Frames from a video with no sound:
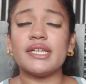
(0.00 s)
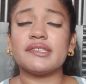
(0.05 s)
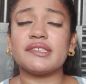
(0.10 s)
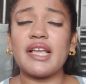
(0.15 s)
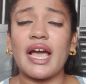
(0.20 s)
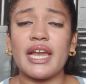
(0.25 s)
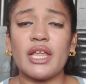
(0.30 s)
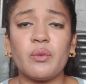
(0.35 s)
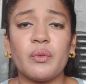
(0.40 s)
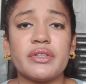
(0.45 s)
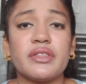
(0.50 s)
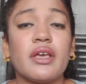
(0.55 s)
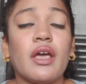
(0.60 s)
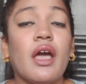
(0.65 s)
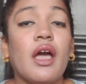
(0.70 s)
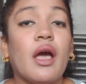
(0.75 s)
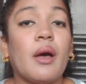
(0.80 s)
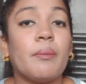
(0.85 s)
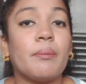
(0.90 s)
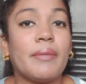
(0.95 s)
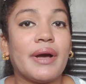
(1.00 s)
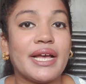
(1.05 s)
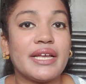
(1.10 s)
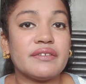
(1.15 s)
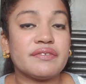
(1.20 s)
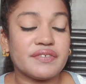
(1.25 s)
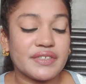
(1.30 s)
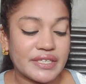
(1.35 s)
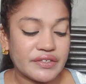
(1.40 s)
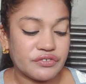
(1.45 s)
starting with
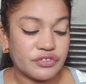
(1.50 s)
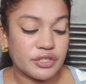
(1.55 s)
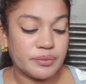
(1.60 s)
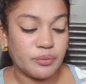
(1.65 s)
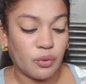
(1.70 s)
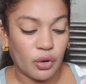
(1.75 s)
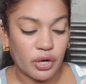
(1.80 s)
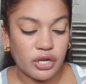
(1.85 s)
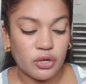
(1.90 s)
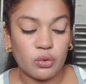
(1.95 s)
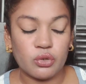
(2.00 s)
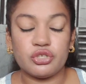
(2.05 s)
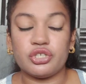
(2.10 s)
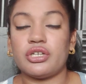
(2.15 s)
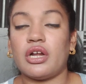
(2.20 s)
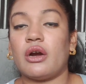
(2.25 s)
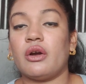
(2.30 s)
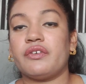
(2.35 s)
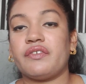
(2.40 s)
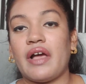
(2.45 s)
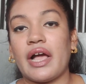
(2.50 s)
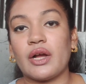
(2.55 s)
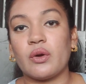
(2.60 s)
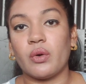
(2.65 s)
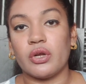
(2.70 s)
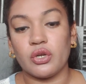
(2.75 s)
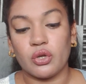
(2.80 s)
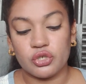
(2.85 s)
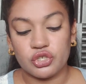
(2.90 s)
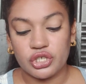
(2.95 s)
my favorite body lotion out of
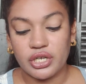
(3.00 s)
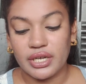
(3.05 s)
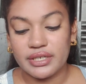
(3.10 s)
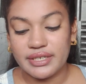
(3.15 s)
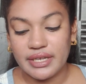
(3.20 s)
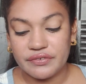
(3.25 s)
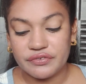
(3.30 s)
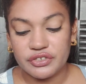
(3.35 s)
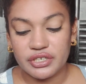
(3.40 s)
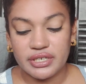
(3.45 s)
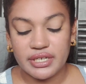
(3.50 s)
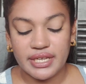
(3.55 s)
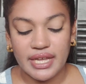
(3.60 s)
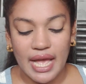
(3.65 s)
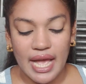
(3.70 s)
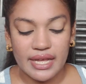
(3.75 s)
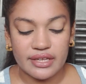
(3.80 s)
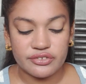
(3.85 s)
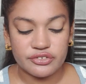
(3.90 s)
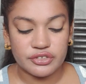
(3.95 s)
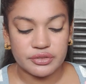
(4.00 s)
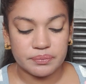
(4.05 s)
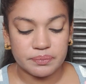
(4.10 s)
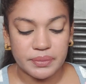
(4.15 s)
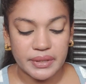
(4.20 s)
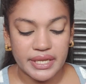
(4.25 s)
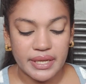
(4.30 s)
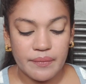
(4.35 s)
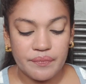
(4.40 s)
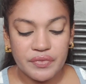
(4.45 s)
Aqualogica definitely has to
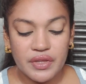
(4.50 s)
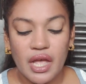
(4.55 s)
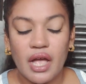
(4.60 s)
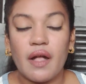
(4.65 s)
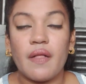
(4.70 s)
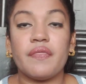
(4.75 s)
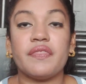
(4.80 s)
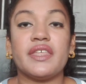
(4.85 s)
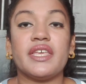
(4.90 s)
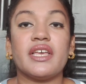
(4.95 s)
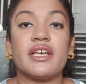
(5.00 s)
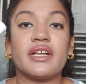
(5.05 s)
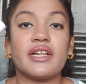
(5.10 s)
be the